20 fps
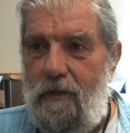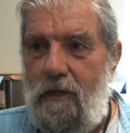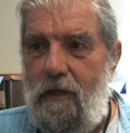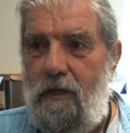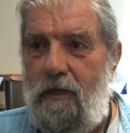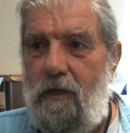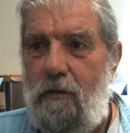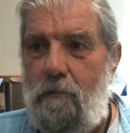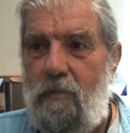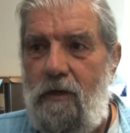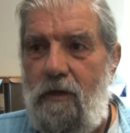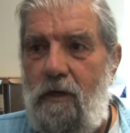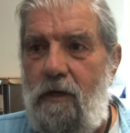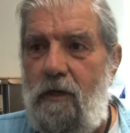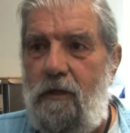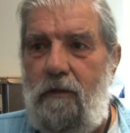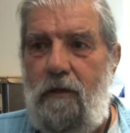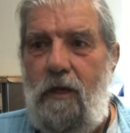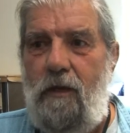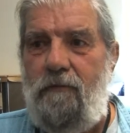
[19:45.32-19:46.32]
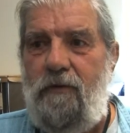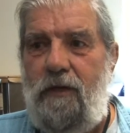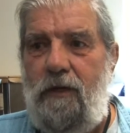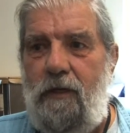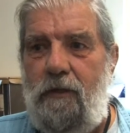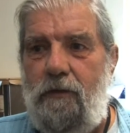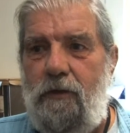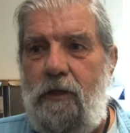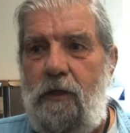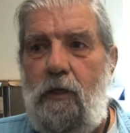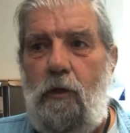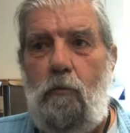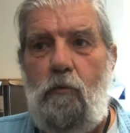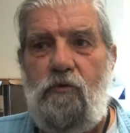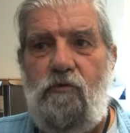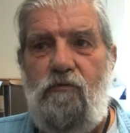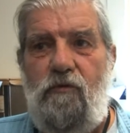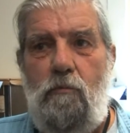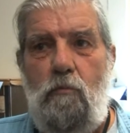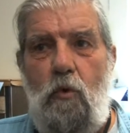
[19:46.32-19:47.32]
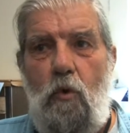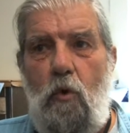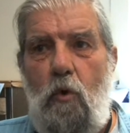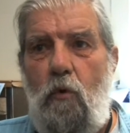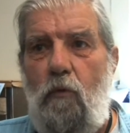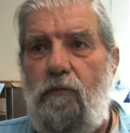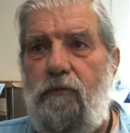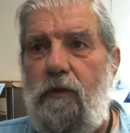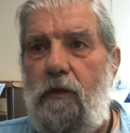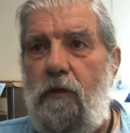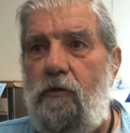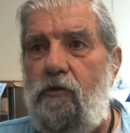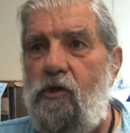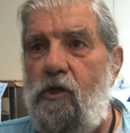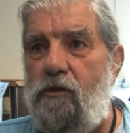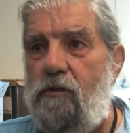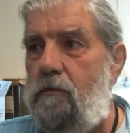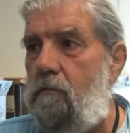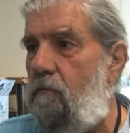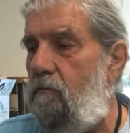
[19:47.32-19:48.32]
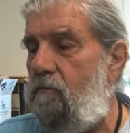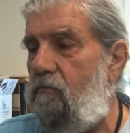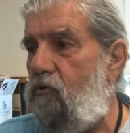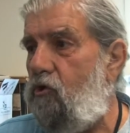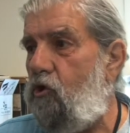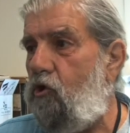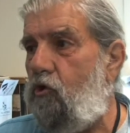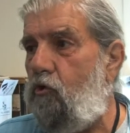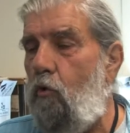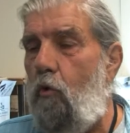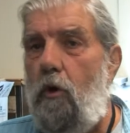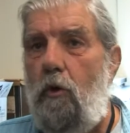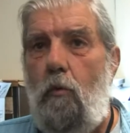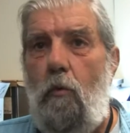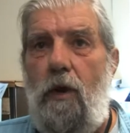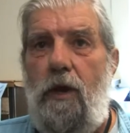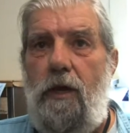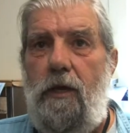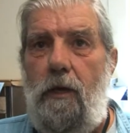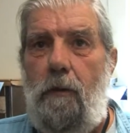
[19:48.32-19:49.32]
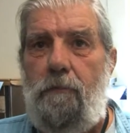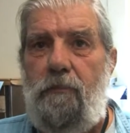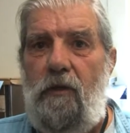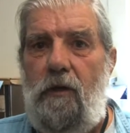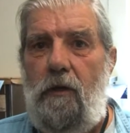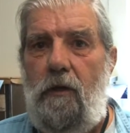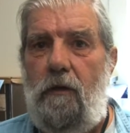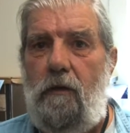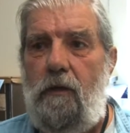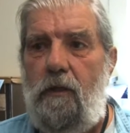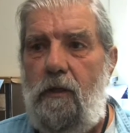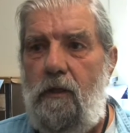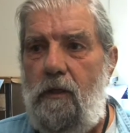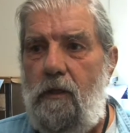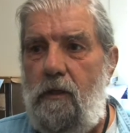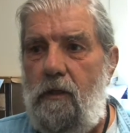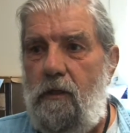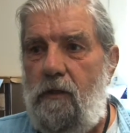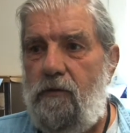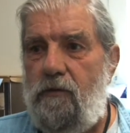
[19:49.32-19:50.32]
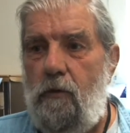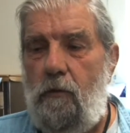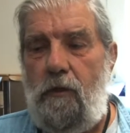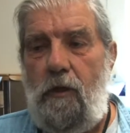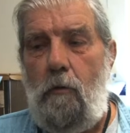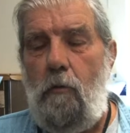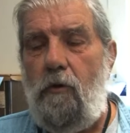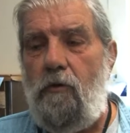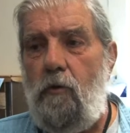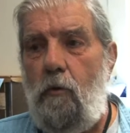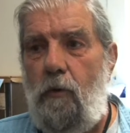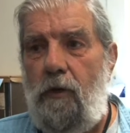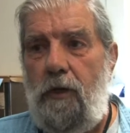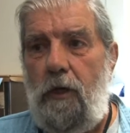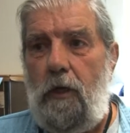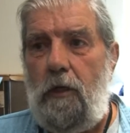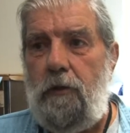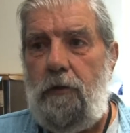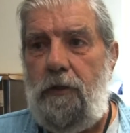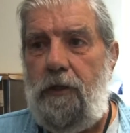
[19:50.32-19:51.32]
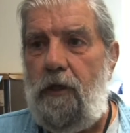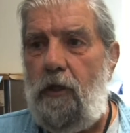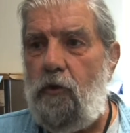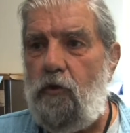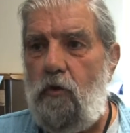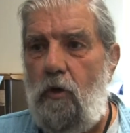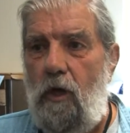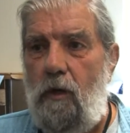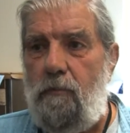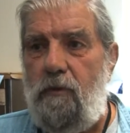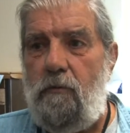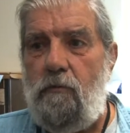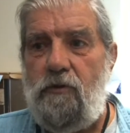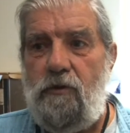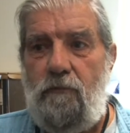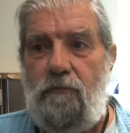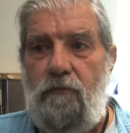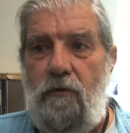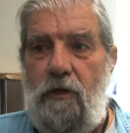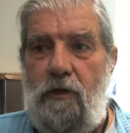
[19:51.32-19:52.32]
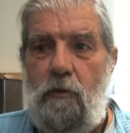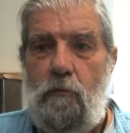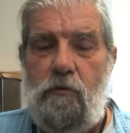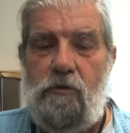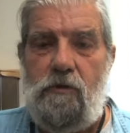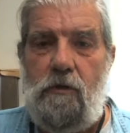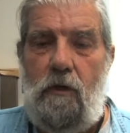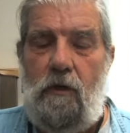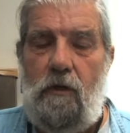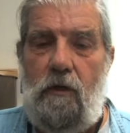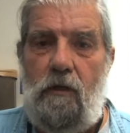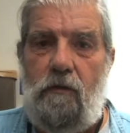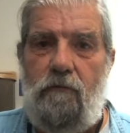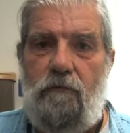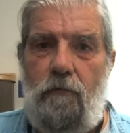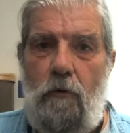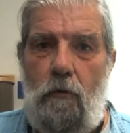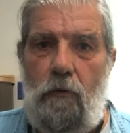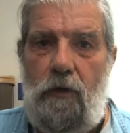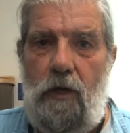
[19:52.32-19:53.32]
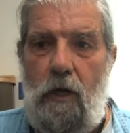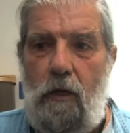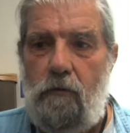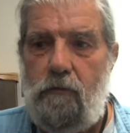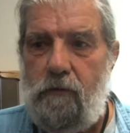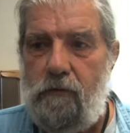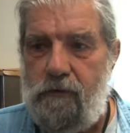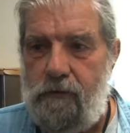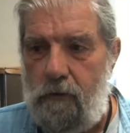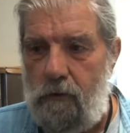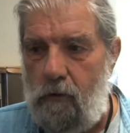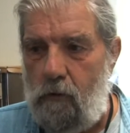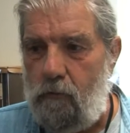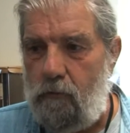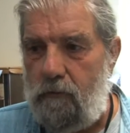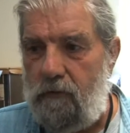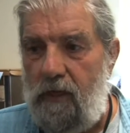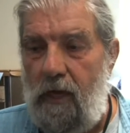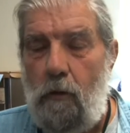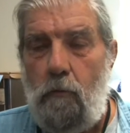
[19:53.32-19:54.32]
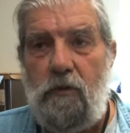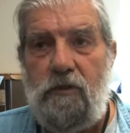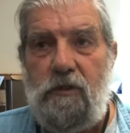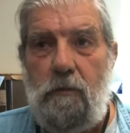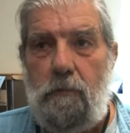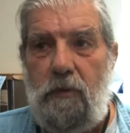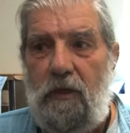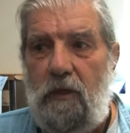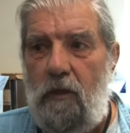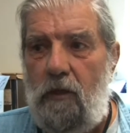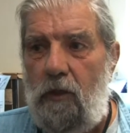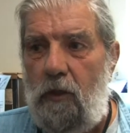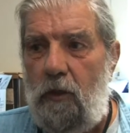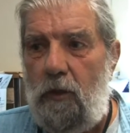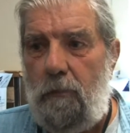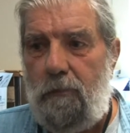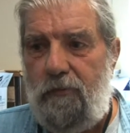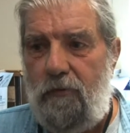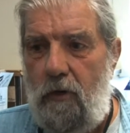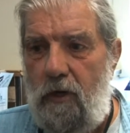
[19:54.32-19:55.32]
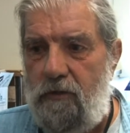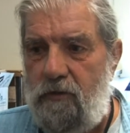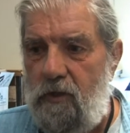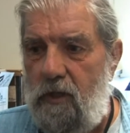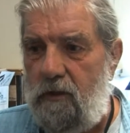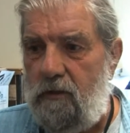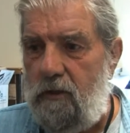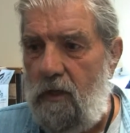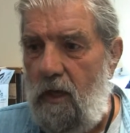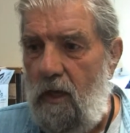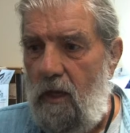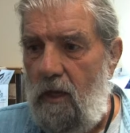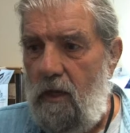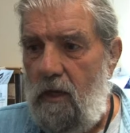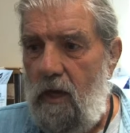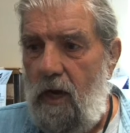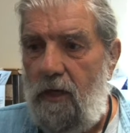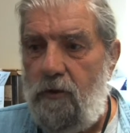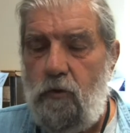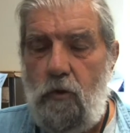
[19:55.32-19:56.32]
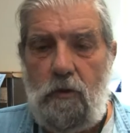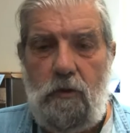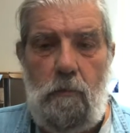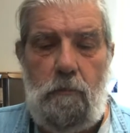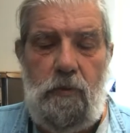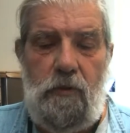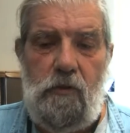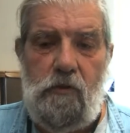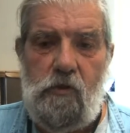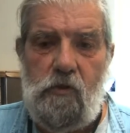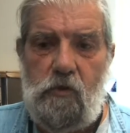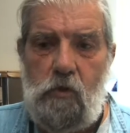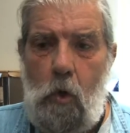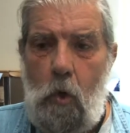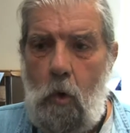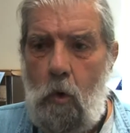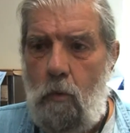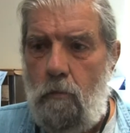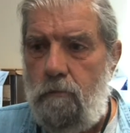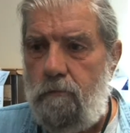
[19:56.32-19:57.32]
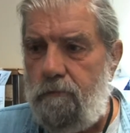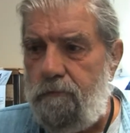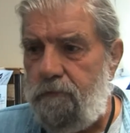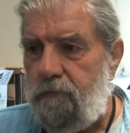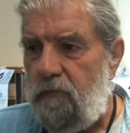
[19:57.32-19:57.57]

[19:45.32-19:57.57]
It had been hit, evidently, and it was removed and just stored away up there. So they were doing a cleaning job. He was afraid it was going to get thrown out. So that was the beginning of the project. I took the pieces home.